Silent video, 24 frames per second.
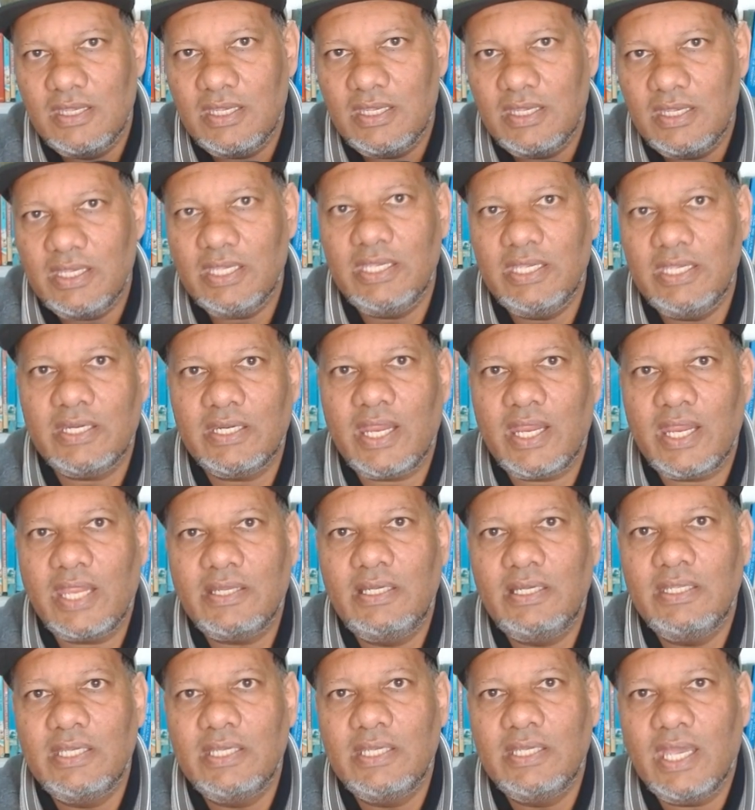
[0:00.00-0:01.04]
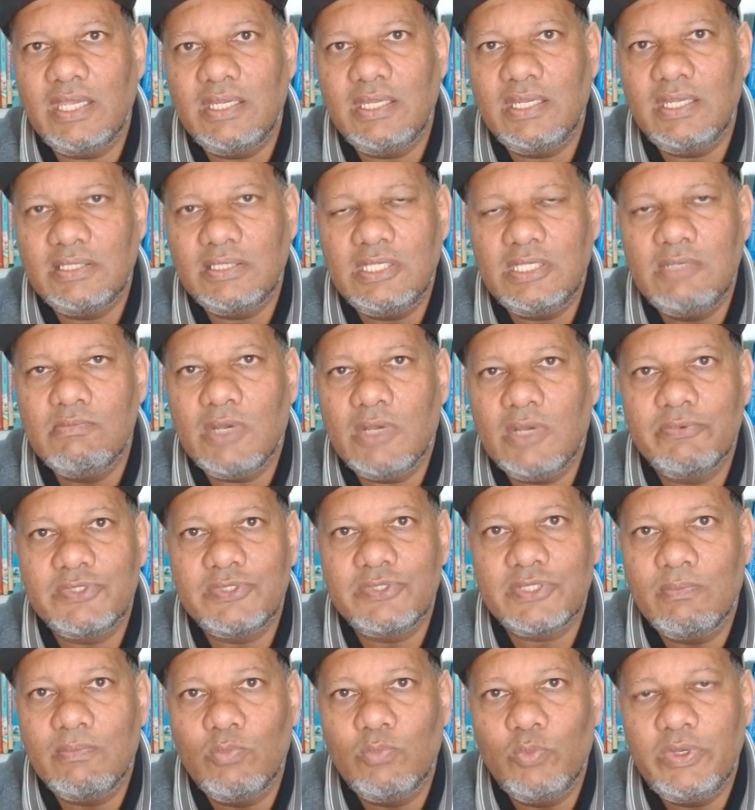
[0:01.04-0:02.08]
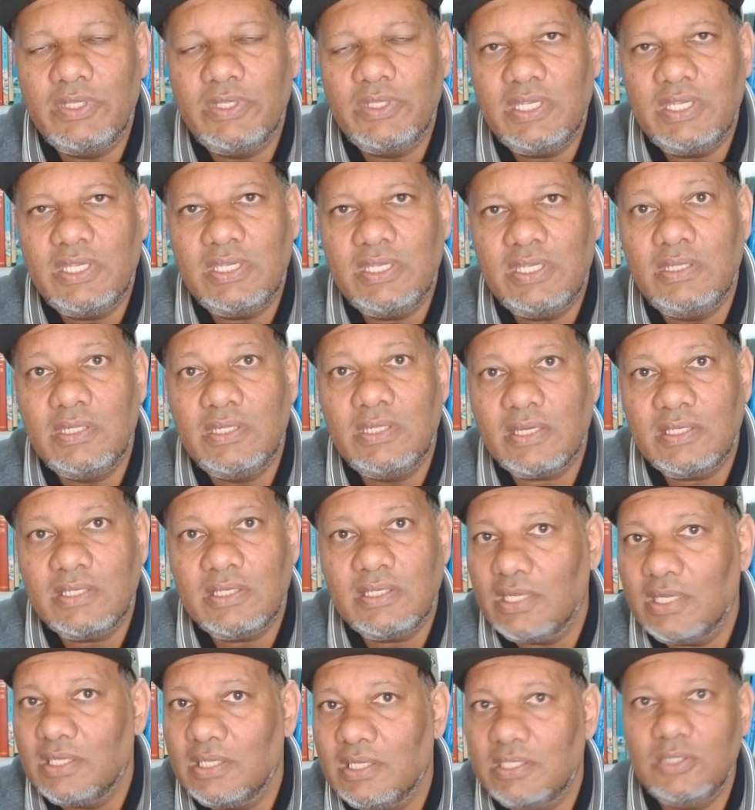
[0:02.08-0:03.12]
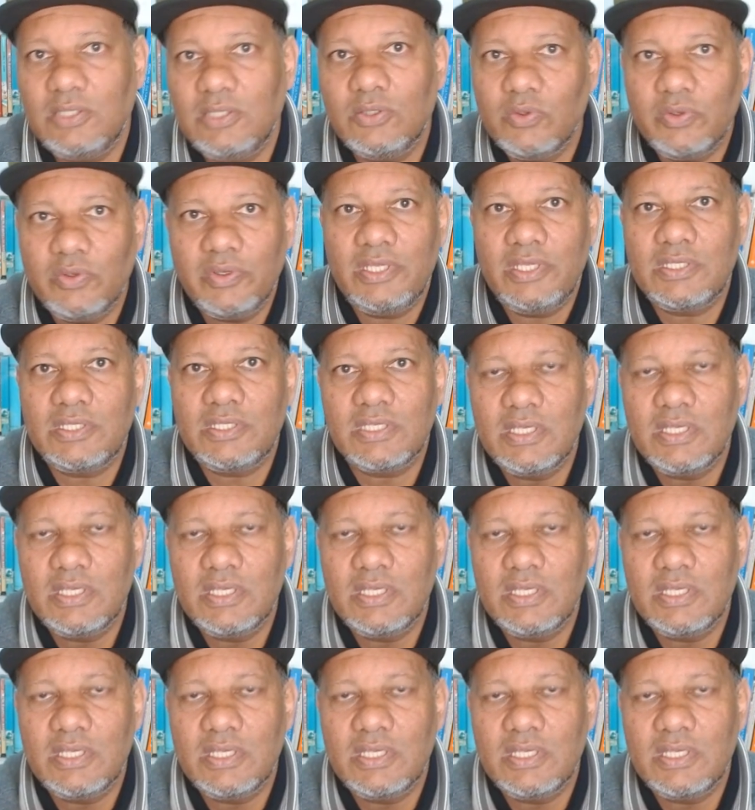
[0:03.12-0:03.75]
a rightly guided imam somewhere in that country who is